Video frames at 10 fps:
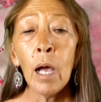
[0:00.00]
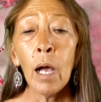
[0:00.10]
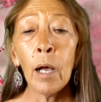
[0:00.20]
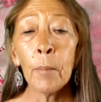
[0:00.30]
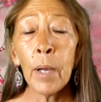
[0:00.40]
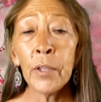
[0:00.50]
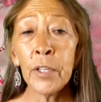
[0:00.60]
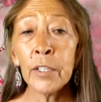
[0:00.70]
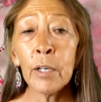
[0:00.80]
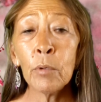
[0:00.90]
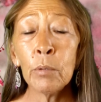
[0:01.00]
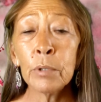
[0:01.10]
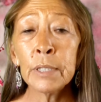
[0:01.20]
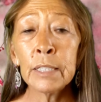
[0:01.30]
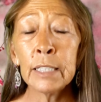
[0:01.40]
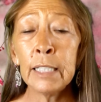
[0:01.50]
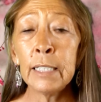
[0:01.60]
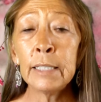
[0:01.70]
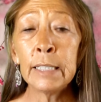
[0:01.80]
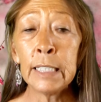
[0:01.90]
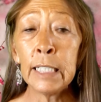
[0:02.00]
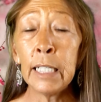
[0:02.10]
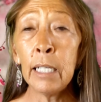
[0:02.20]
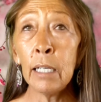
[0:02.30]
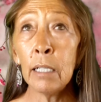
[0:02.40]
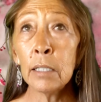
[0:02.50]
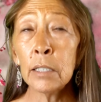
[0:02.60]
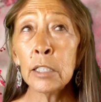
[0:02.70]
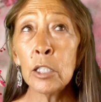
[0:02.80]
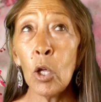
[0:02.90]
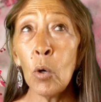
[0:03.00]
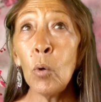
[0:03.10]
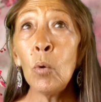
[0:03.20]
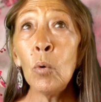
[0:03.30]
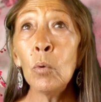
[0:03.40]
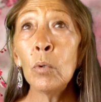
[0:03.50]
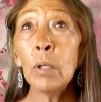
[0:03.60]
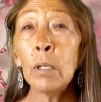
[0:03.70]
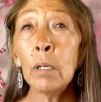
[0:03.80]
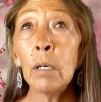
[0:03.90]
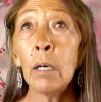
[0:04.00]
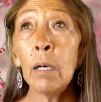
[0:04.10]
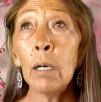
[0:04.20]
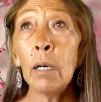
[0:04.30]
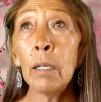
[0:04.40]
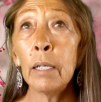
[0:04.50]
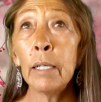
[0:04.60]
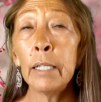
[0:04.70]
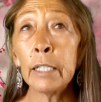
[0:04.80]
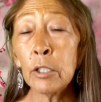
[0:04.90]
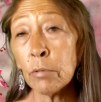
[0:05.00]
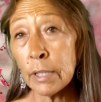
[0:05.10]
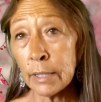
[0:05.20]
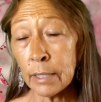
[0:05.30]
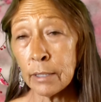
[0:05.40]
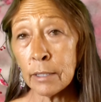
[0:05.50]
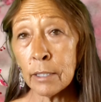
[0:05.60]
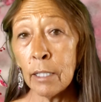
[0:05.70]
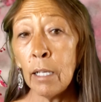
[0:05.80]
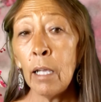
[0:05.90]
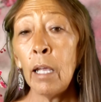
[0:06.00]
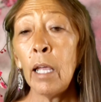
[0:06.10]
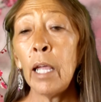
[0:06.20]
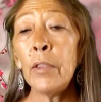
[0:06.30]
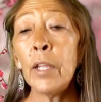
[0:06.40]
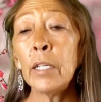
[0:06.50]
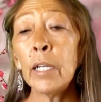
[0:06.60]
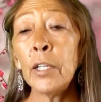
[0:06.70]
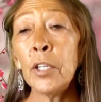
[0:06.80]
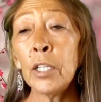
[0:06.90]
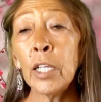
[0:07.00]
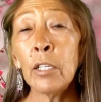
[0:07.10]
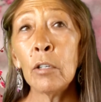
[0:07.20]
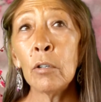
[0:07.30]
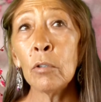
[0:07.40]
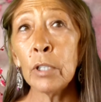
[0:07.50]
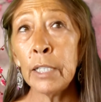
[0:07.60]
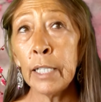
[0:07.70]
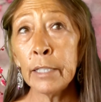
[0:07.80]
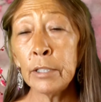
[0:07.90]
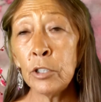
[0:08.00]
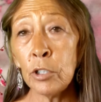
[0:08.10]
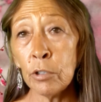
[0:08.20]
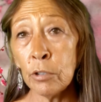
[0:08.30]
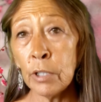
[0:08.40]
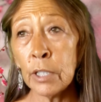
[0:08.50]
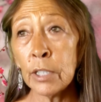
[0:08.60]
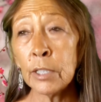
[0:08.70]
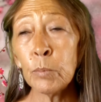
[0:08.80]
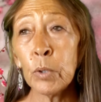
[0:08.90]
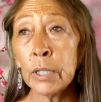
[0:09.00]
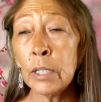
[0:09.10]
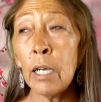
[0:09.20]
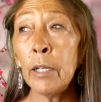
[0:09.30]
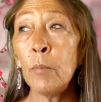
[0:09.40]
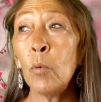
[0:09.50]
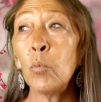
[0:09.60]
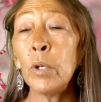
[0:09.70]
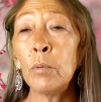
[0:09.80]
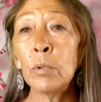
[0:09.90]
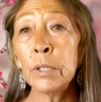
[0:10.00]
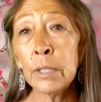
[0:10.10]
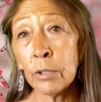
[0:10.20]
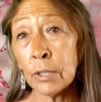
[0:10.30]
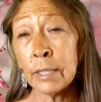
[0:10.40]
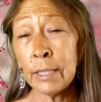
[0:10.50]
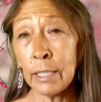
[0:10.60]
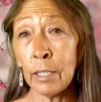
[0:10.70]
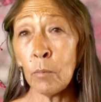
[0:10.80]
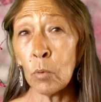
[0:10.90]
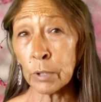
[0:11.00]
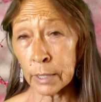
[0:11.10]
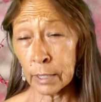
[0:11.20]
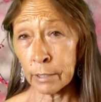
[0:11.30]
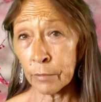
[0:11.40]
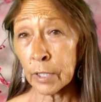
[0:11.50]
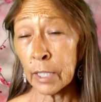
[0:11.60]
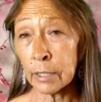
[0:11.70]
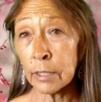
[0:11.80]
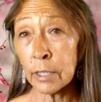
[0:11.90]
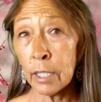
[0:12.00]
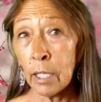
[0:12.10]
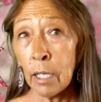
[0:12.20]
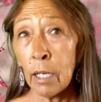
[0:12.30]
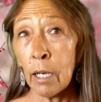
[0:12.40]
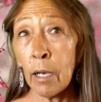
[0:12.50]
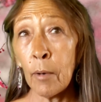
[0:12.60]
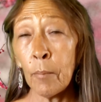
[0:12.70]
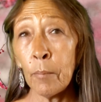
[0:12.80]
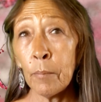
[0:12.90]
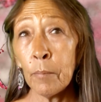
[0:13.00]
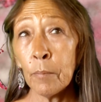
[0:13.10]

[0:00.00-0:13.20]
I think that we will see slow increases, and then I think that early next year in the springtime, we will start to see more significant um,